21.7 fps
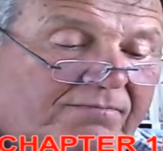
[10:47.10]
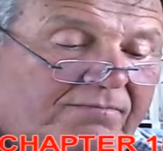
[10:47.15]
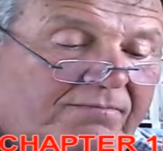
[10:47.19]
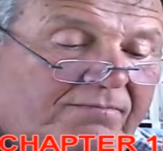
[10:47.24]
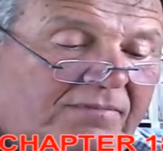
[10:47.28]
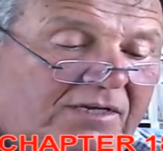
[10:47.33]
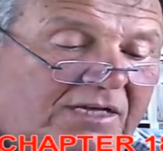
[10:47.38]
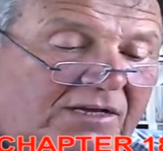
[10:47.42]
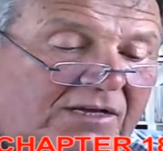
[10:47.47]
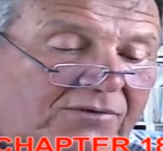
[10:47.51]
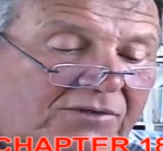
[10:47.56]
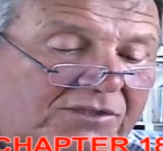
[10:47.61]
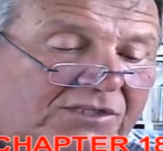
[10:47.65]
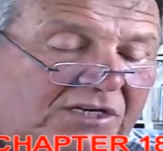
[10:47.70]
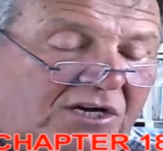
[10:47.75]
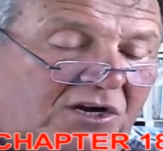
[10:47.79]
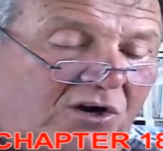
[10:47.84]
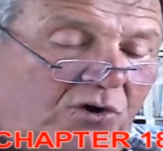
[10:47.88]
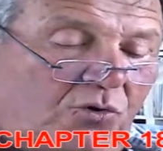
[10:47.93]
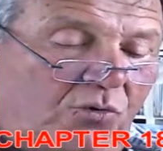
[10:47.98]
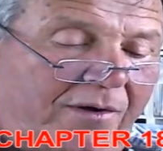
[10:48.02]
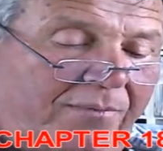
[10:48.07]
He was
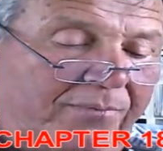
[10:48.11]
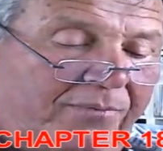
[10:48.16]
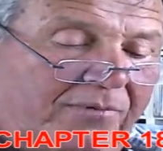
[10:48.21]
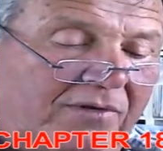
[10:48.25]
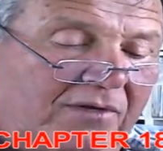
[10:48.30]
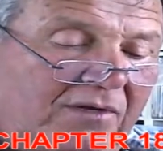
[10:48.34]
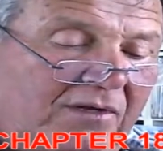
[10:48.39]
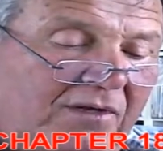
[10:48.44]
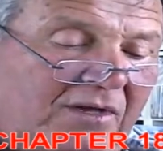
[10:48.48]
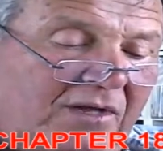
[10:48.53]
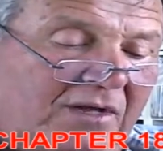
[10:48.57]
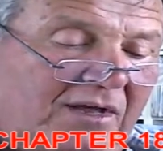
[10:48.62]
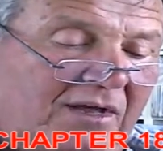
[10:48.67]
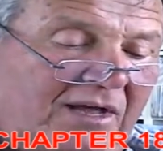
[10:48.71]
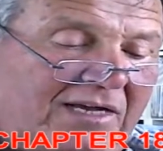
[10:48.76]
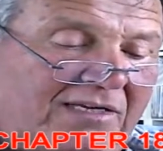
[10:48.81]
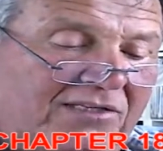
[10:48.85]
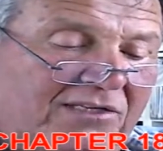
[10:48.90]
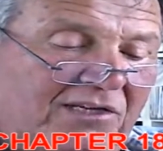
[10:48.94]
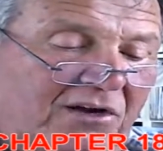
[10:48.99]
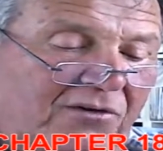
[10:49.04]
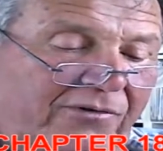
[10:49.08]
equipped
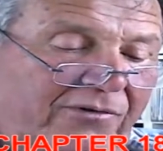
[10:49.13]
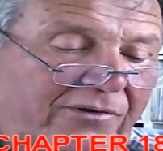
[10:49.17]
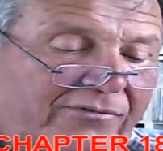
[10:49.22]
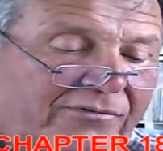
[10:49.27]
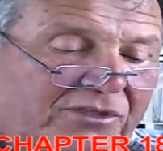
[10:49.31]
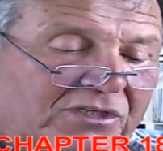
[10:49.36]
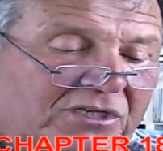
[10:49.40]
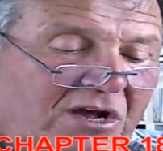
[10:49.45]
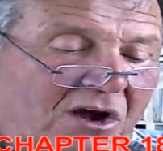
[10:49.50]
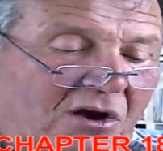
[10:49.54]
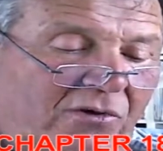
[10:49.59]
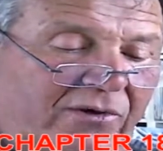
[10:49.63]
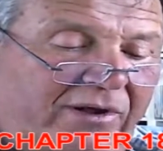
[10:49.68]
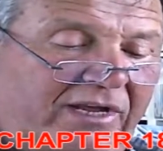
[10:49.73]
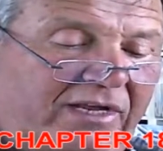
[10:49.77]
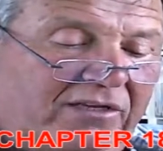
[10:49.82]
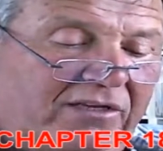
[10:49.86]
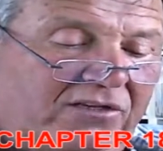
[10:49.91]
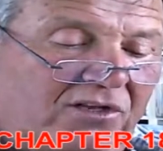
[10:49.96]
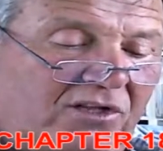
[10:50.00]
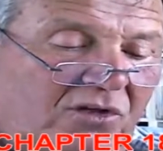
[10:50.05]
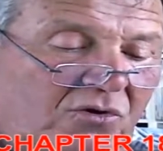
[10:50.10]
as though he was going
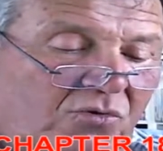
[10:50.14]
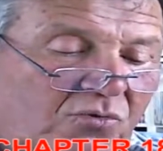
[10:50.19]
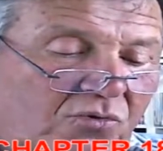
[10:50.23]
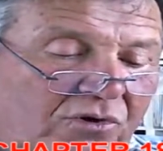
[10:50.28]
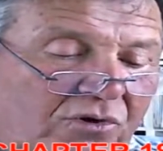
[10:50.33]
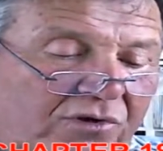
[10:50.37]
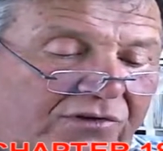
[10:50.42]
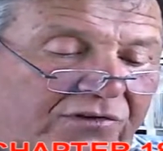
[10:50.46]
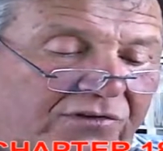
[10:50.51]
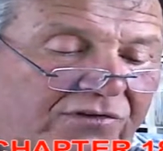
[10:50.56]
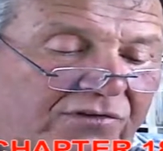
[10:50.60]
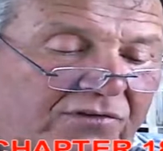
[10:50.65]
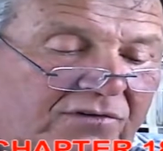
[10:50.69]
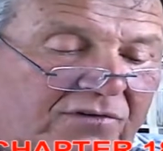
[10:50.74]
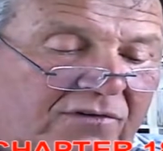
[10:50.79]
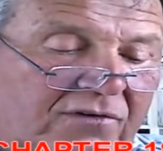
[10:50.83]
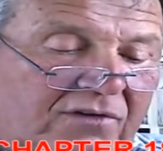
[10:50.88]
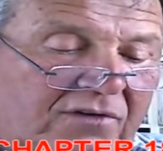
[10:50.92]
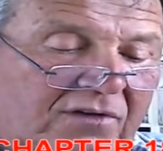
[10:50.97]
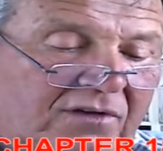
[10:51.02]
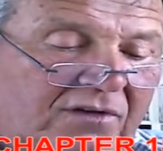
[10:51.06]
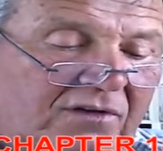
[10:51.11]
into the woods.
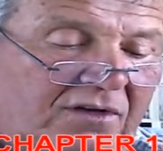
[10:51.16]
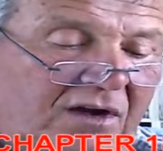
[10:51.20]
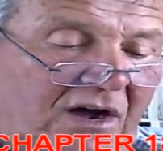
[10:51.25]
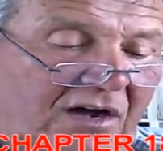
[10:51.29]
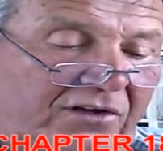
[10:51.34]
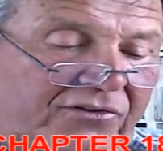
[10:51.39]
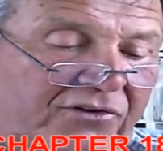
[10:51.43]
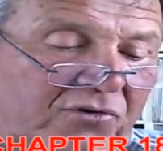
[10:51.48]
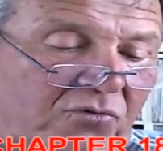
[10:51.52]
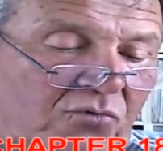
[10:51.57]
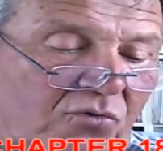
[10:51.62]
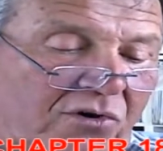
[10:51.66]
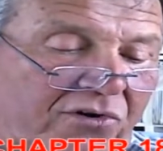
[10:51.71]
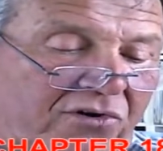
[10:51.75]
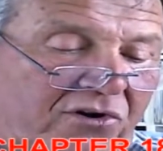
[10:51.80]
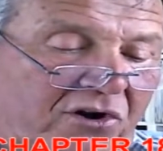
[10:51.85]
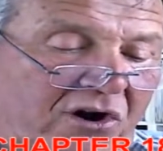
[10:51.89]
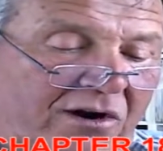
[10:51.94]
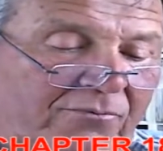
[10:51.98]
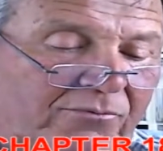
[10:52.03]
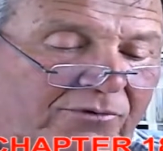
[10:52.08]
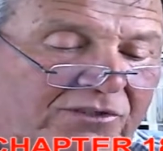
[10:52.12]
Under one
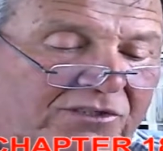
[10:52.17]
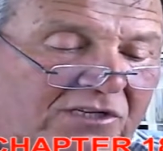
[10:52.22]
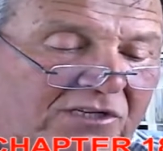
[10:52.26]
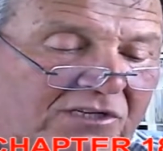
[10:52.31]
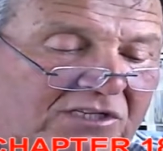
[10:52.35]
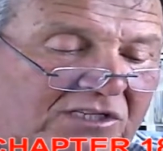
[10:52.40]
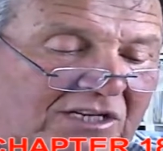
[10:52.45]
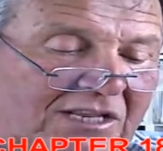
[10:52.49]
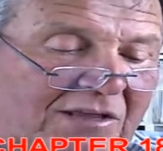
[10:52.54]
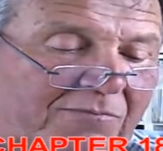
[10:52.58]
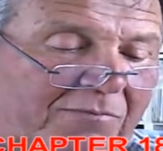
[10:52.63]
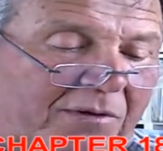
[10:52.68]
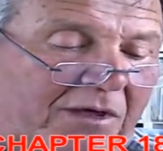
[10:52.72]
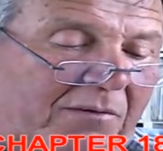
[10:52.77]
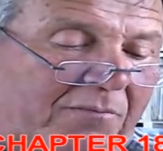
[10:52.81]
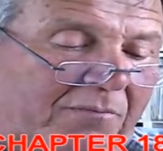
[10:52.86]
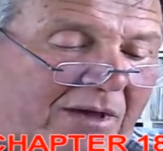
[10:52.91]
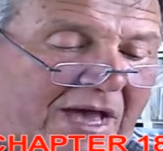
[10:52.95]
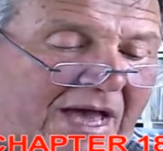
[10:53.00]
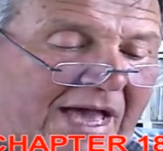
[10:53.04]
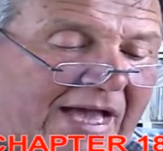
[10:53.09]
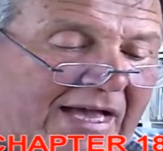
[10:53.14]
arm was a sleeping
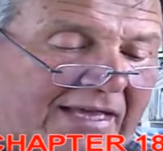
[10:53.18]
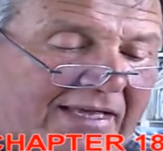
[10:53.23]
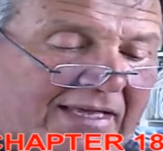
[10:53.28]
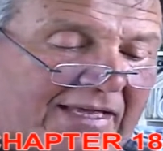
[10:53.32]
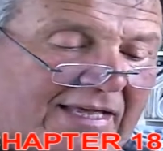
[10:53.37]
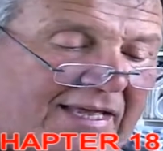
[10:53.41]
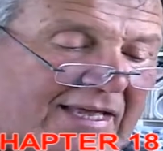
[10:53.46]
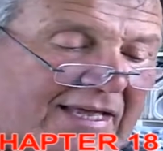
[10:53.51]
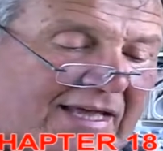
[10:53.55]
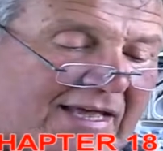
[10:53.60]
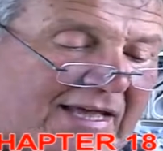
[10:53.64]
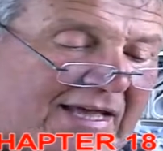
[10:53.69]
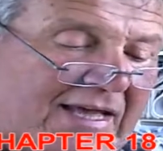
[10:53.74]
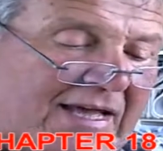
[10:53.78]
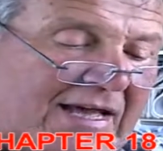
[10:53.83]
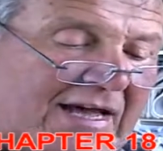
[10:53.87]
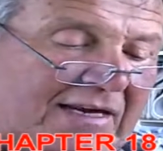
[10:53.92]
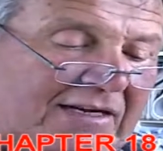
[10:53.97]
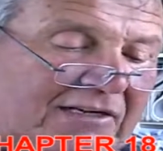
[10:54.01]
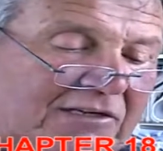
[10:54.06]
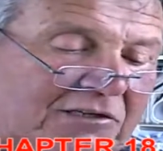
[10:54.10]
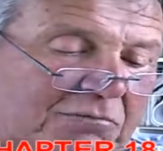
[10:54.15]
bag.
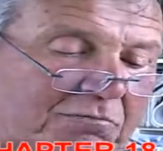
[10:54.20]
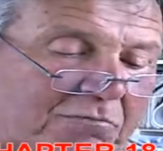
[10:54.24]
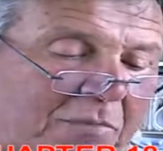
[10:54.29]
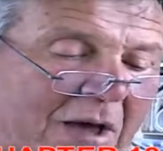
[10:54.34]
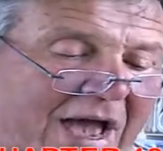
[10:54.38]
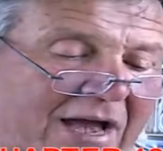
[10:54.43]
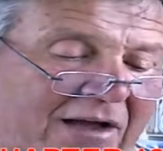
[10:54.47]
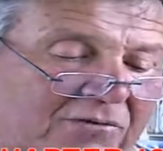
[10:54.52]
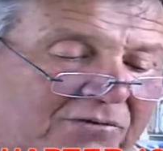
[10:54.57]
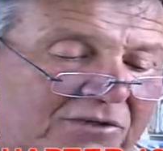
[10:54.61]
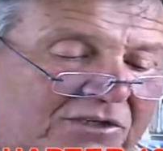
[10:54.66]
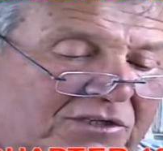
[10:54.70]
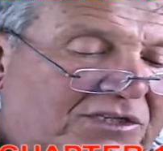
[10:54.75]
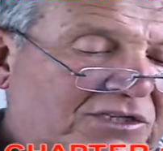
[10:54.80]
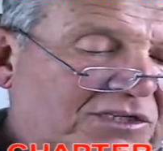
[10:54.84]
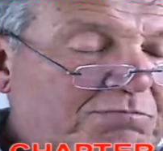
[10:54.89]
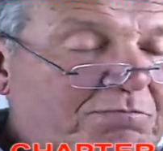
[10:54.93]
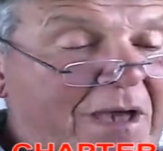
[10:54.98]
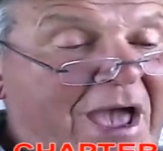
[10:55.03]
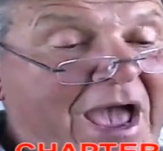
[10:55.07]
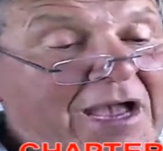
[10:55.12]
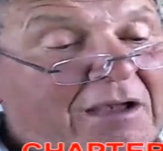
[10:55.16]
On his back was his
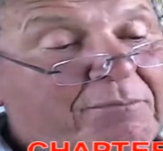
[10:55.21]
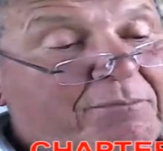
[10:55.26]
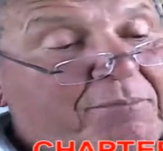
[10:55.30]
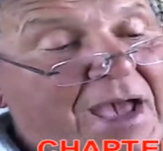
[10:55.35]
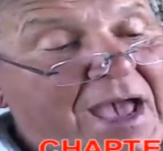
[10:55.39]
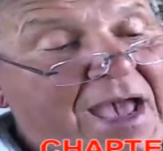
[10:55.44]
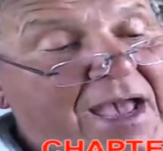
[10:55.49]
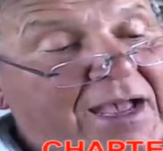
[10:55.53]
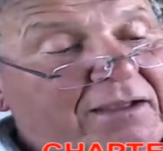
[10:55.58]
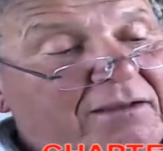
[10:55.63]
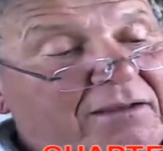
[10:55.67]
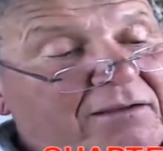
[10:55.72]
backpack